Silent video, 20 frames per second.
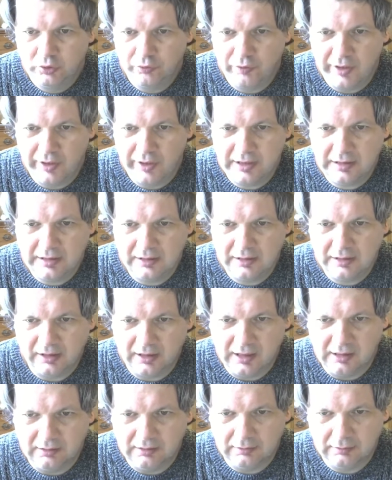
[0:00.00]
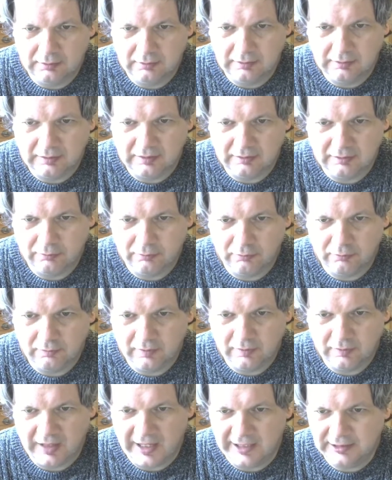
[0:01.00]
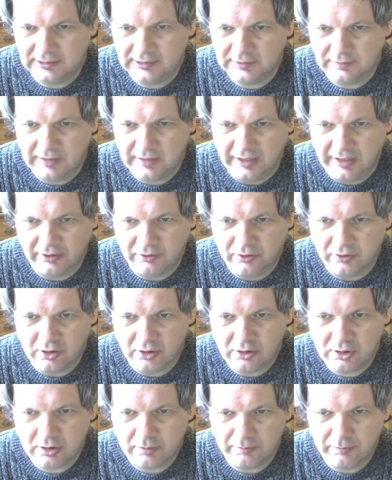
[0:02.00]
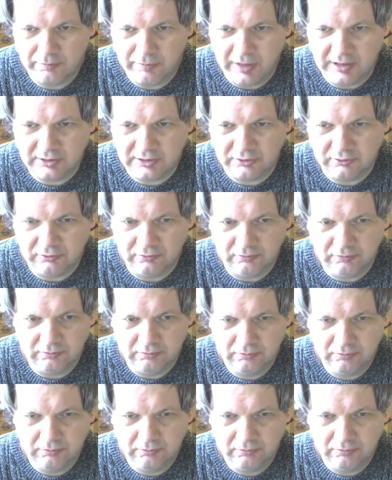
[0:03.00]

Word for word: Red light and dark metal